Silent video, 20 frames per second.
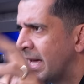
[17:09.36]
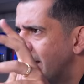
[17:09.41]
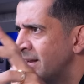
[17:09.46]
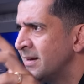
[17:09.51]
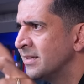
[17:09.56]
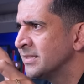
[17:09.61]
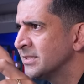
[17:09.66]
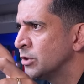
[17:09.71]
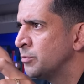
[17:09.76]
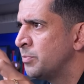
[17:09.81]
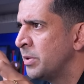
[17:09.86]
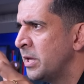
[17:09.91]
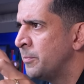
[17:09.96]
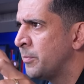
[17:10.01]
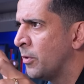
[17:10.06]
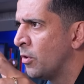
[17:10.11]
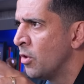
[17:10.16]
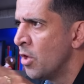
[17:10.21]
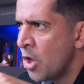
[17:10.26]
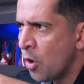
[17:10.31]
10 innocent
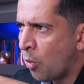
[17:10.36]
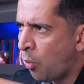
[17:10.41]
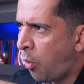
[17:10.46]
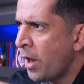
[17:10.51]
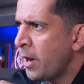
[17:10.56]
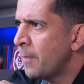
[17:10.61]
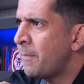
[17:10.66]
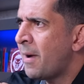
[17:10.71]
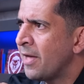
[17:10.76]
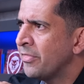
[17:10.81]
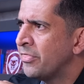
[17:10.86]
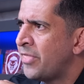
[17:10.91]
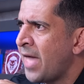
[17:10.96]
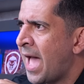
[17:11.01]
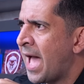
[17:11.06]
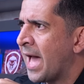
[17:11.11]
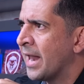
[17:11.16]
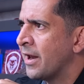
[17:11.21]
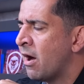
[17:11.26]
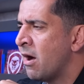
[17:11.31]
people. What about
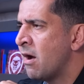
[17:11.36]
that,